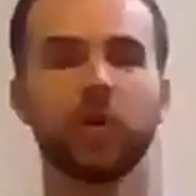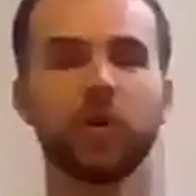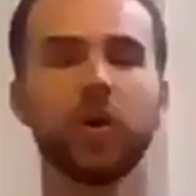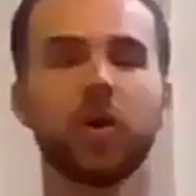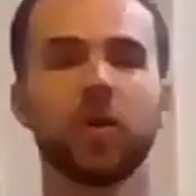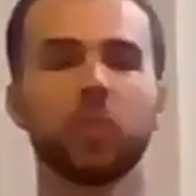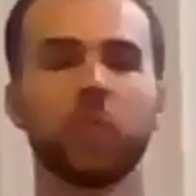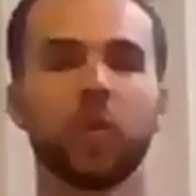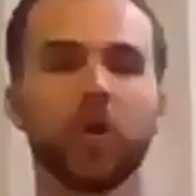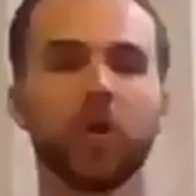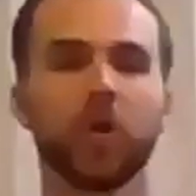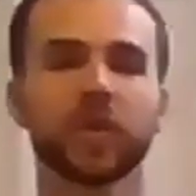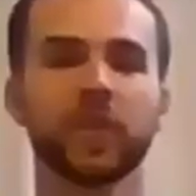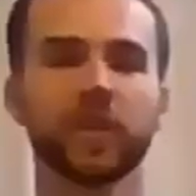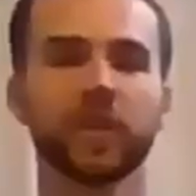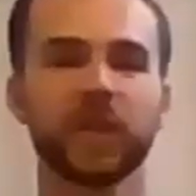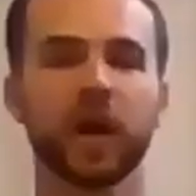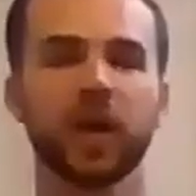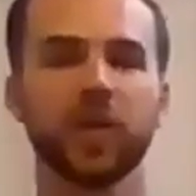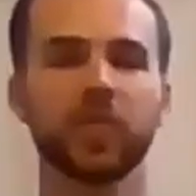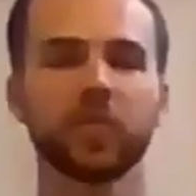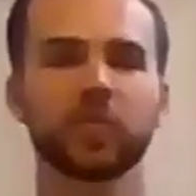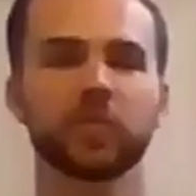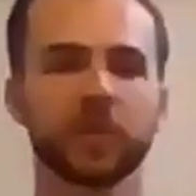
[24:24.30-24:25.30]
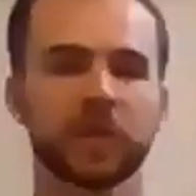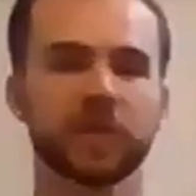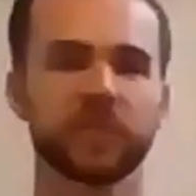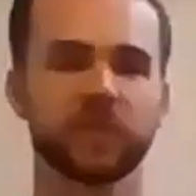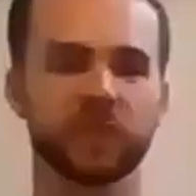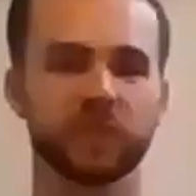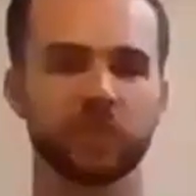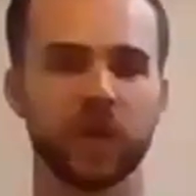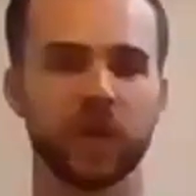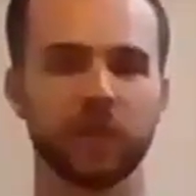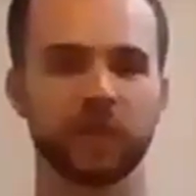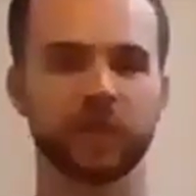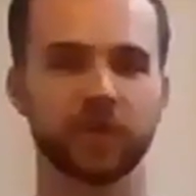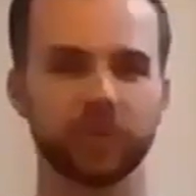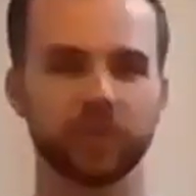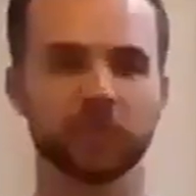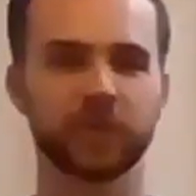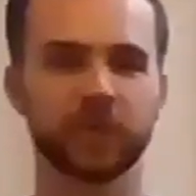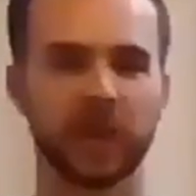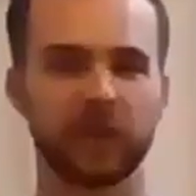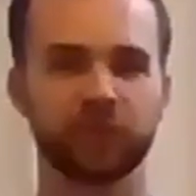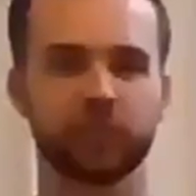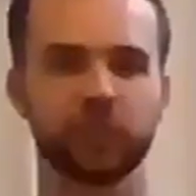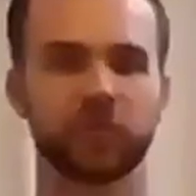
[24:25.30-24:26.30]
One of the other reasons why we do
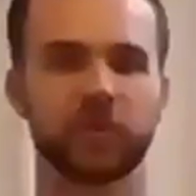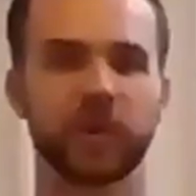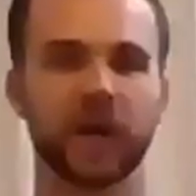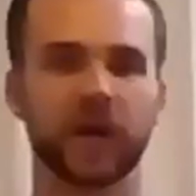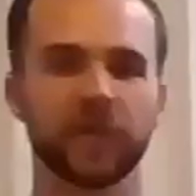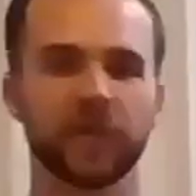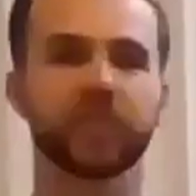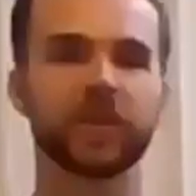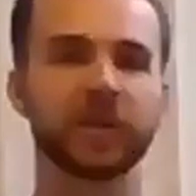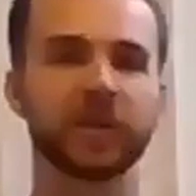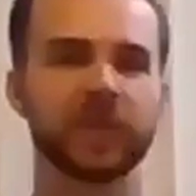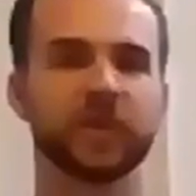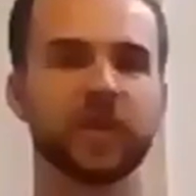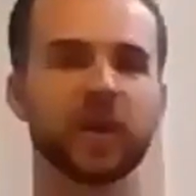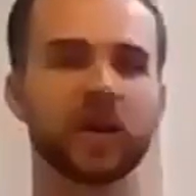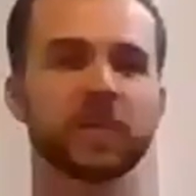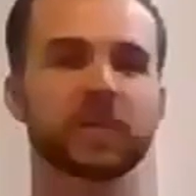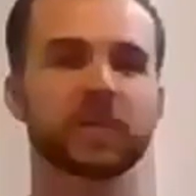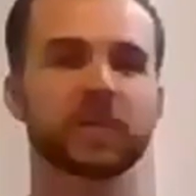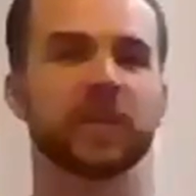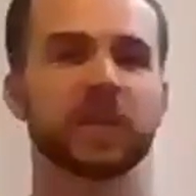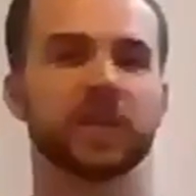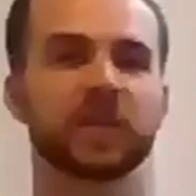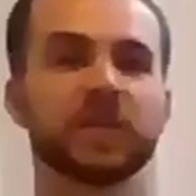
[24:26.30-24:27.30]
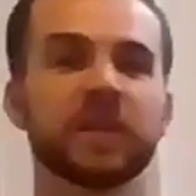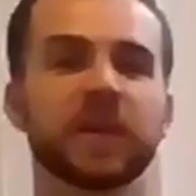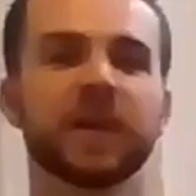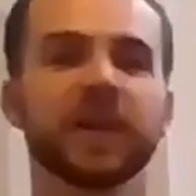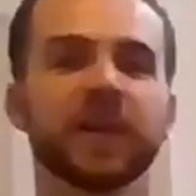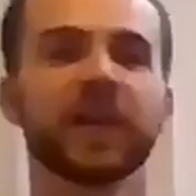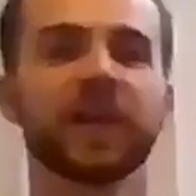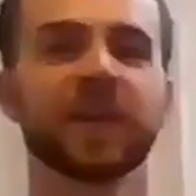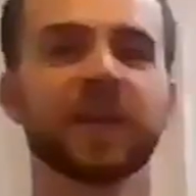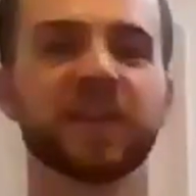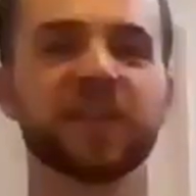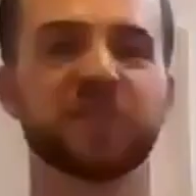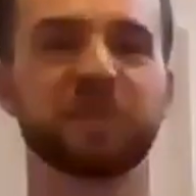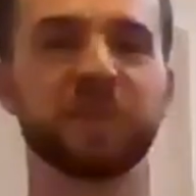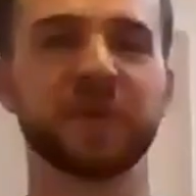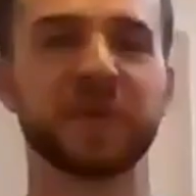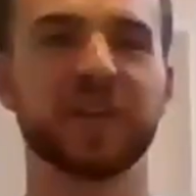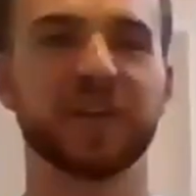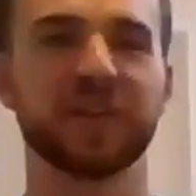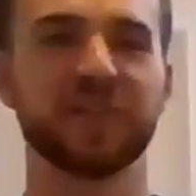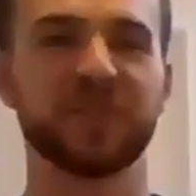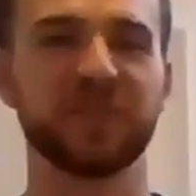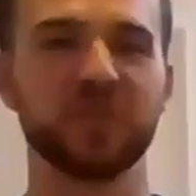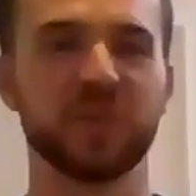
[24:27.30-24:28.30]
natural gravity conducting is
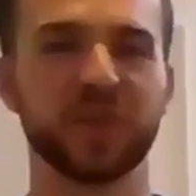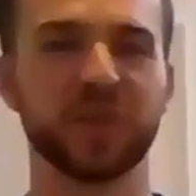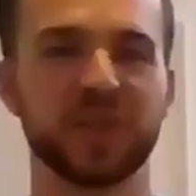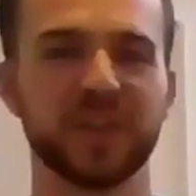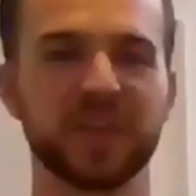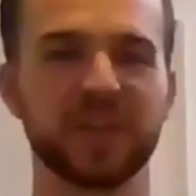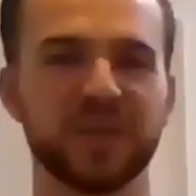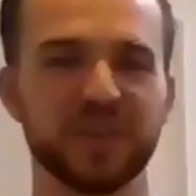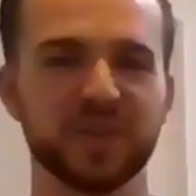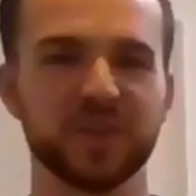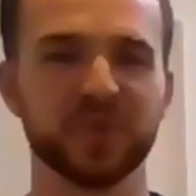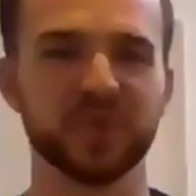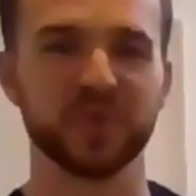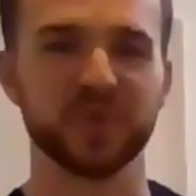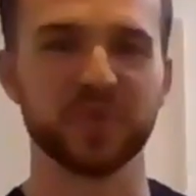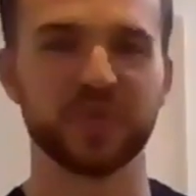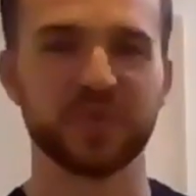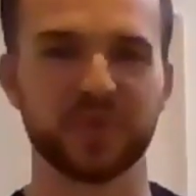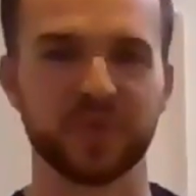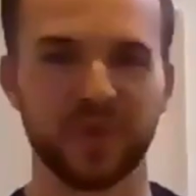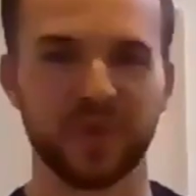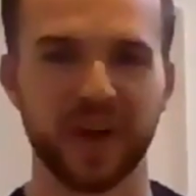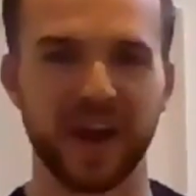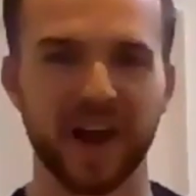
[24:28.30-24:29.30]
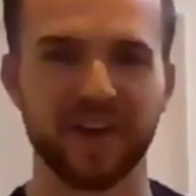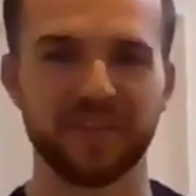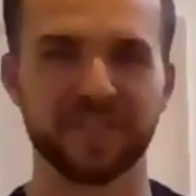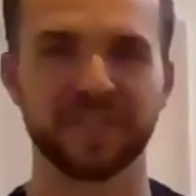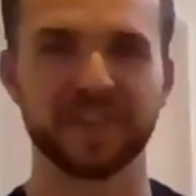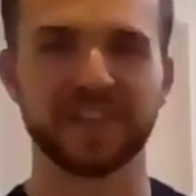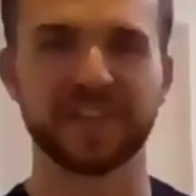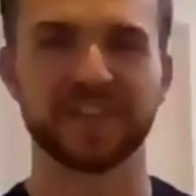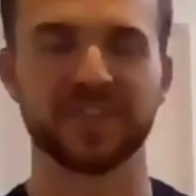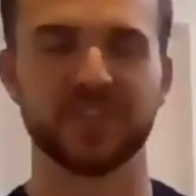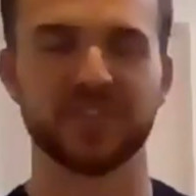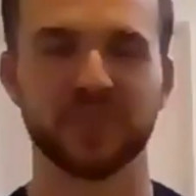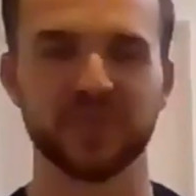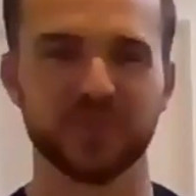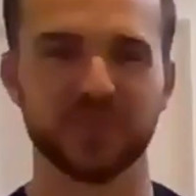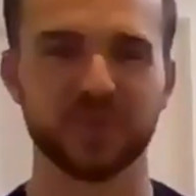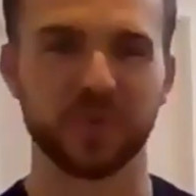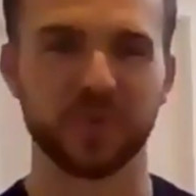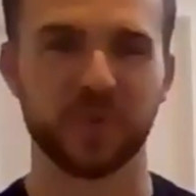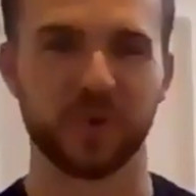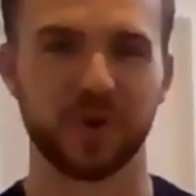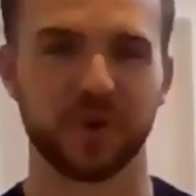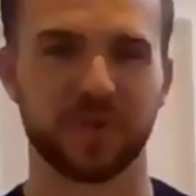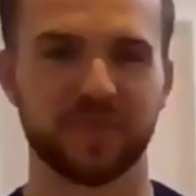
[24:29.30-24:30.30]
because you can use gravity to do the
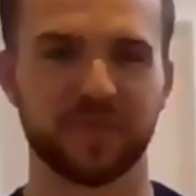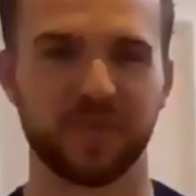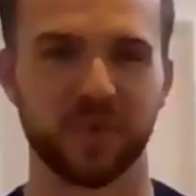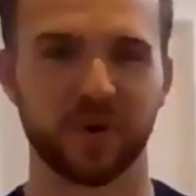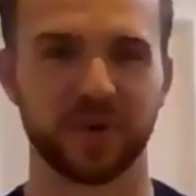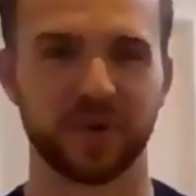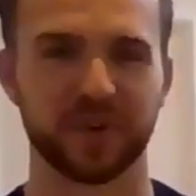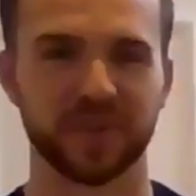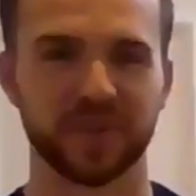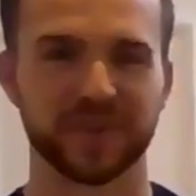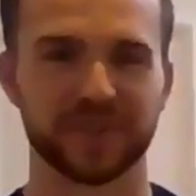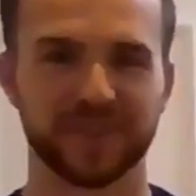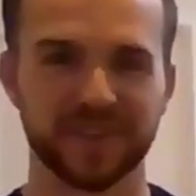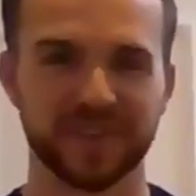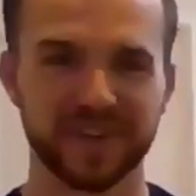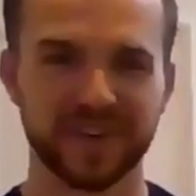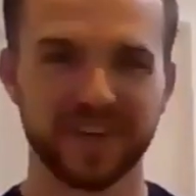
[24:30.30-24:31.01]
work for you.